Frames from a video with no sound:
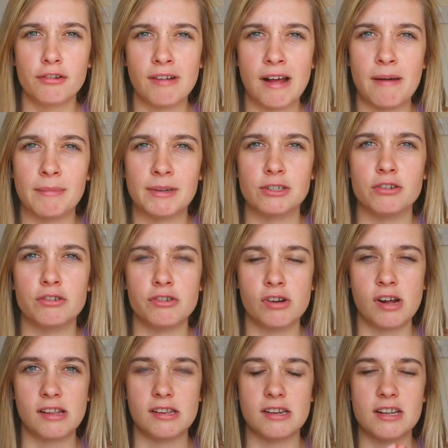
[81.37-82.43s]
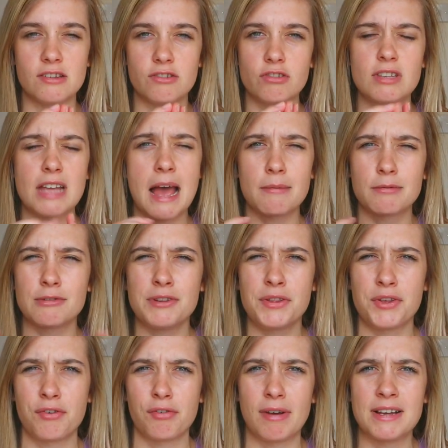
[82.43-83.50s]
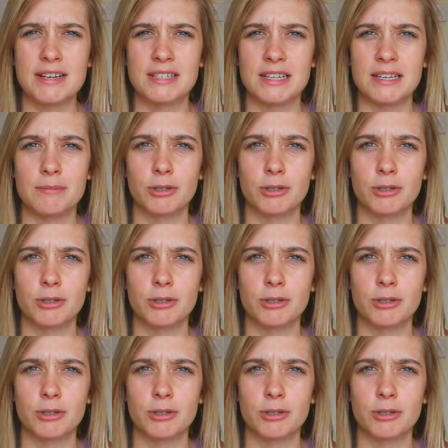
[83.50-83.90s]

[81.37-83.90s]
around Manchester United is just absolutely crazy